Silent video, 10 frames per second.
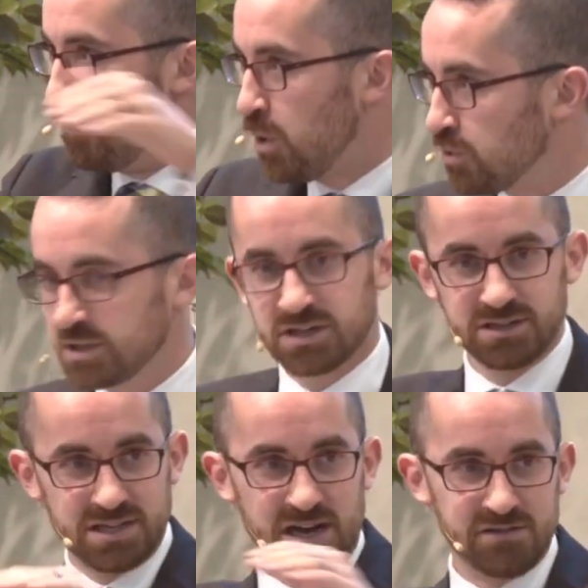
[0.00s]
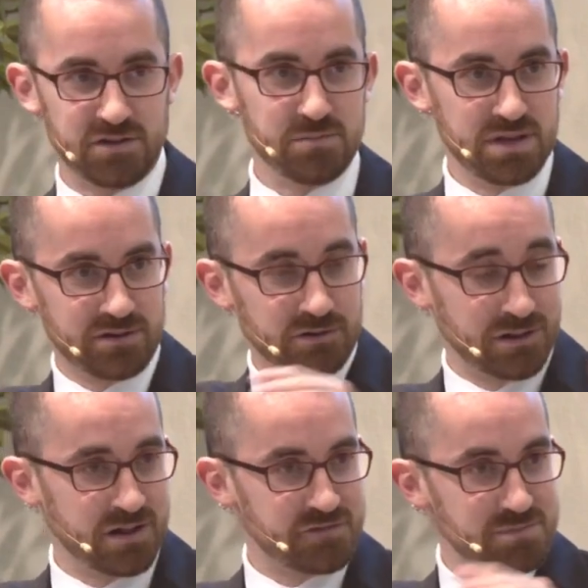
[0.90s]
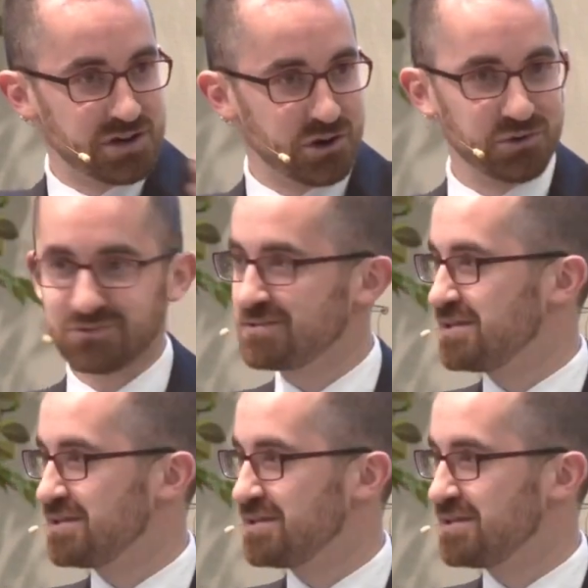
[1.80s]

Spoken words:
bulk of the middle.